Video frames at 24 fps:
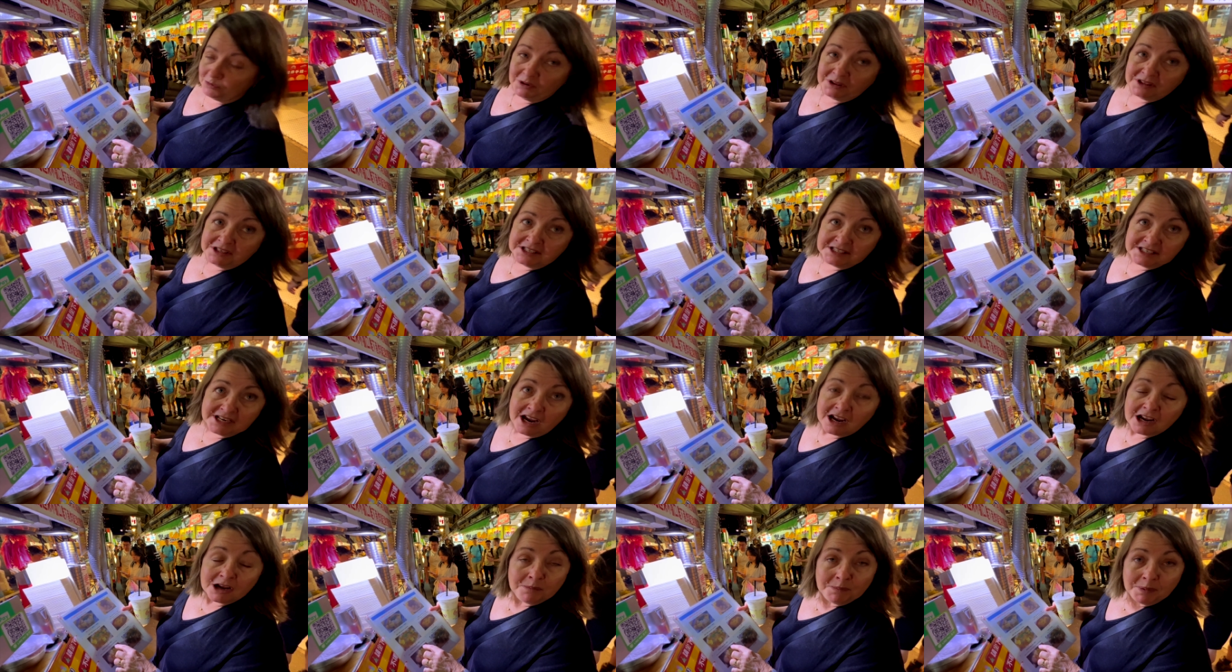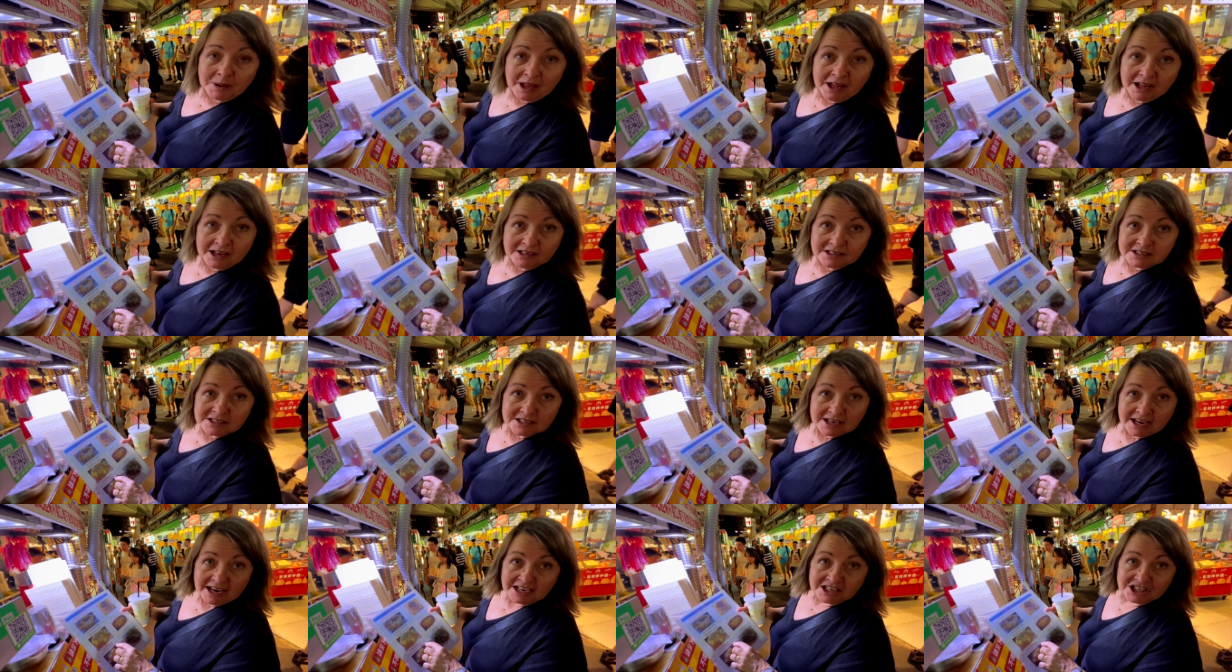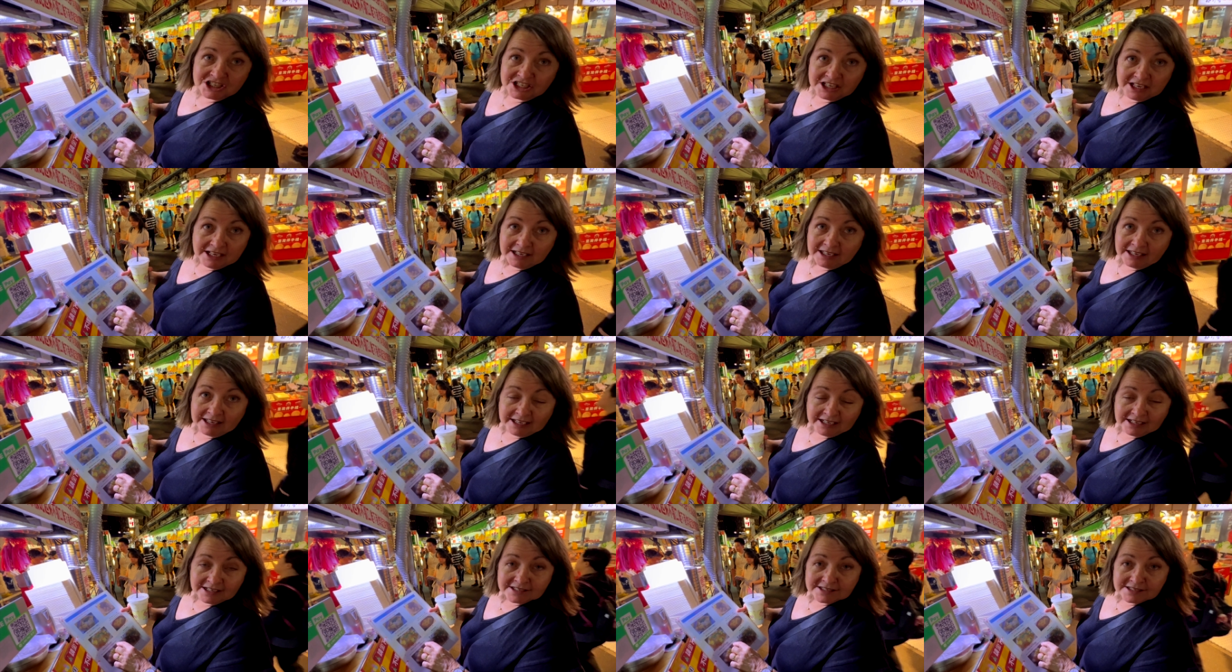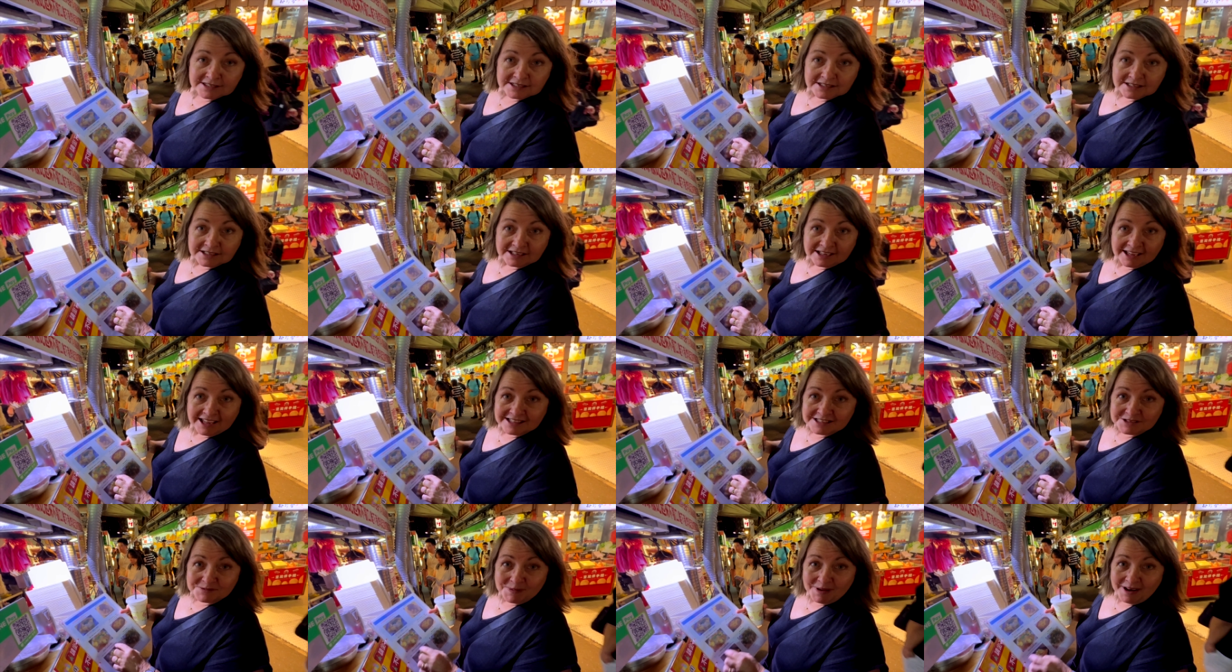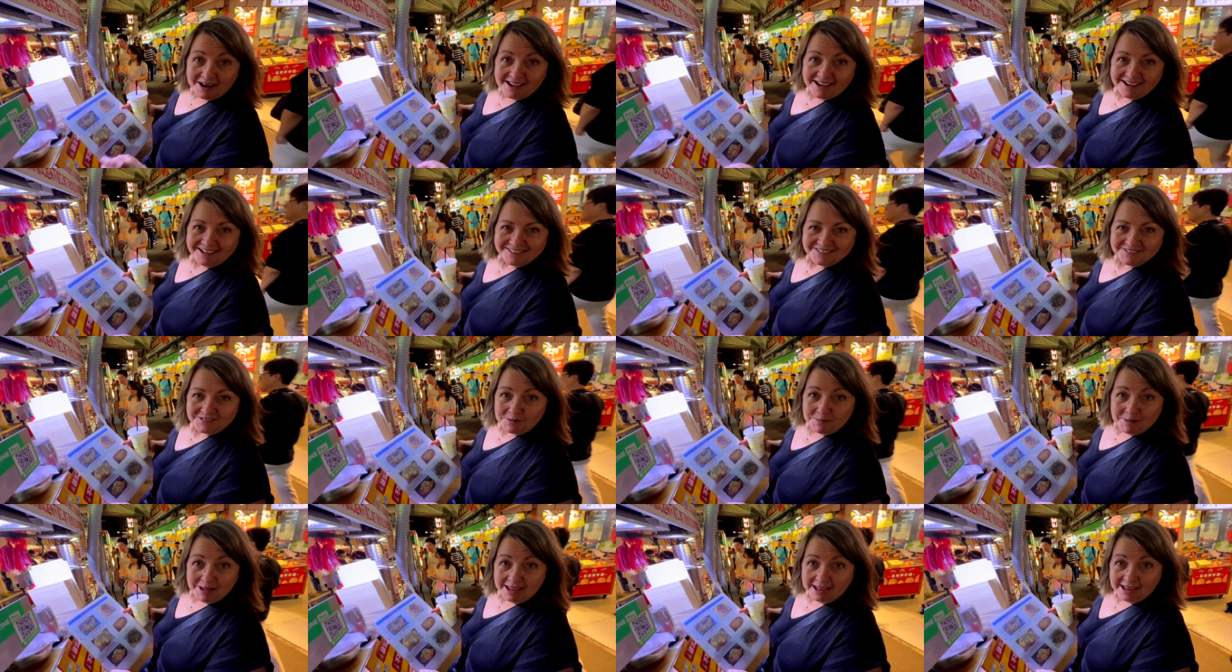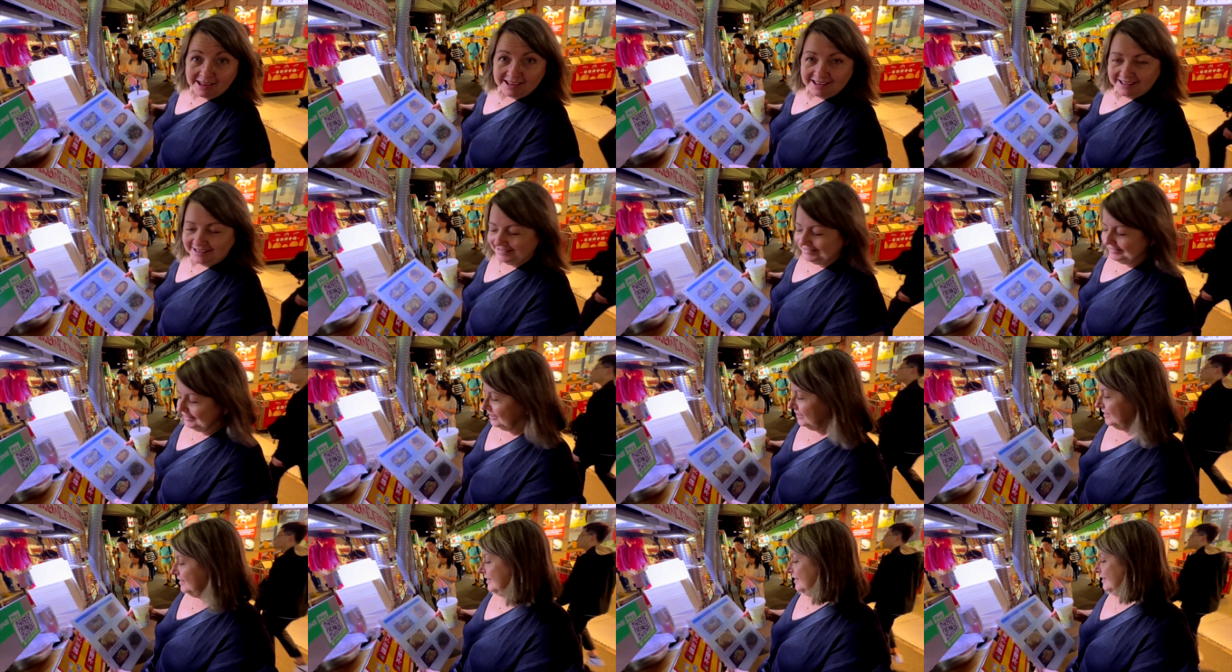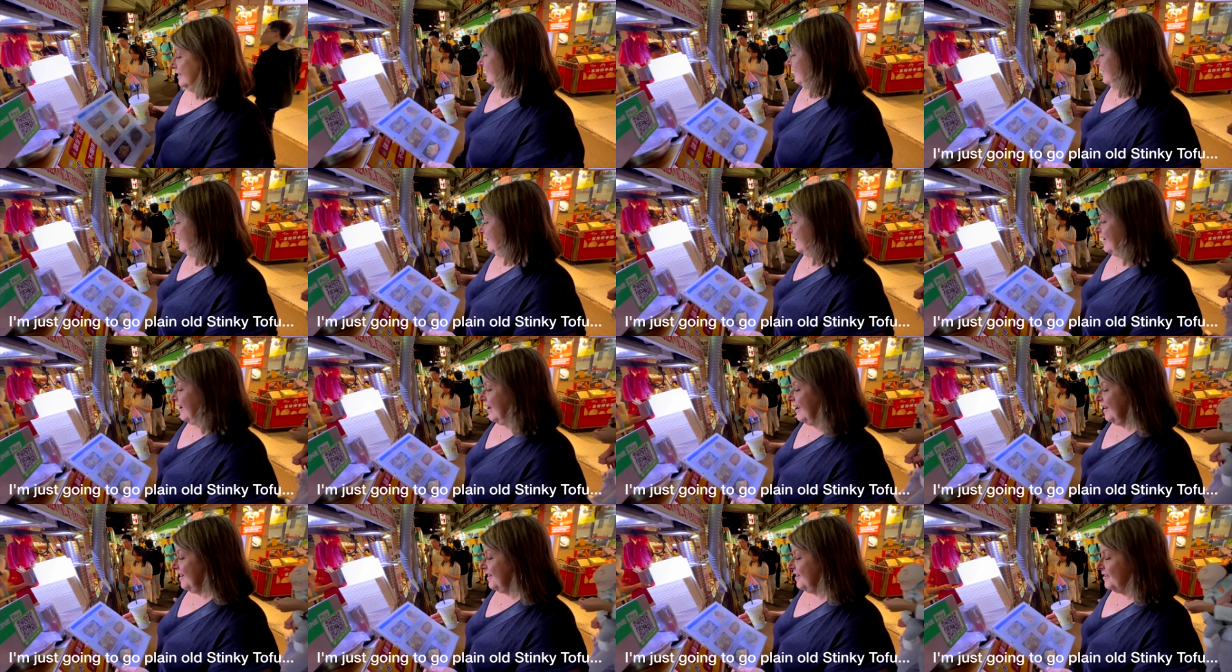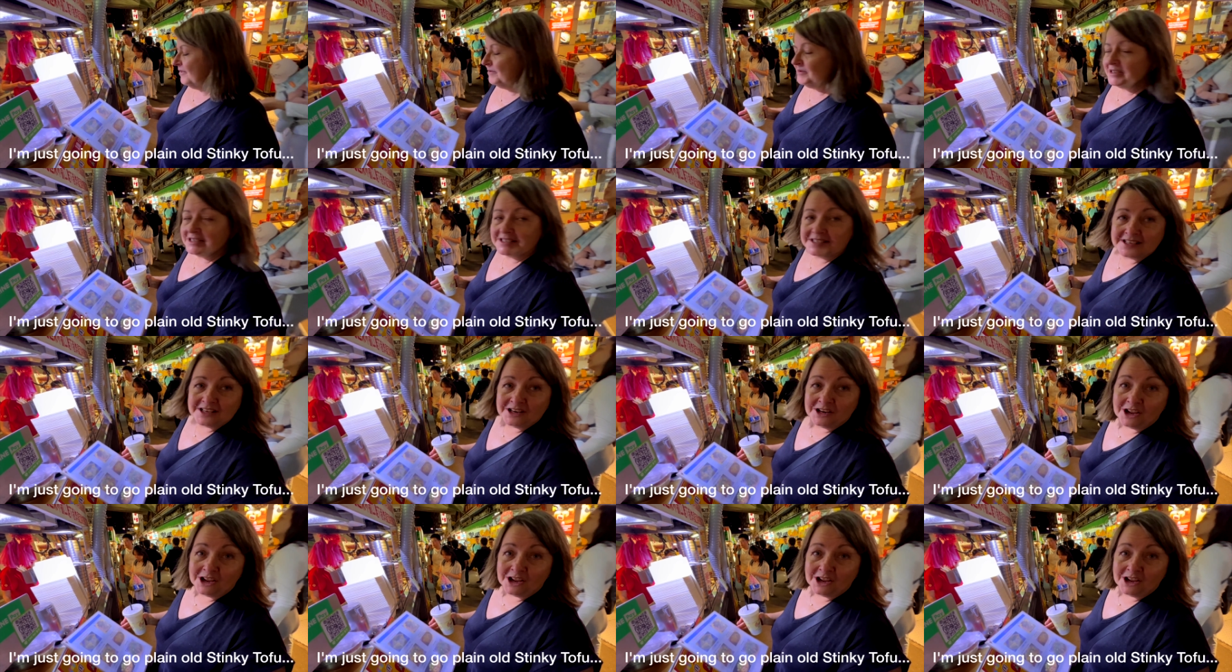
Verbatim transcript: with duck blood and chitterlings gets better for me. I'm just going to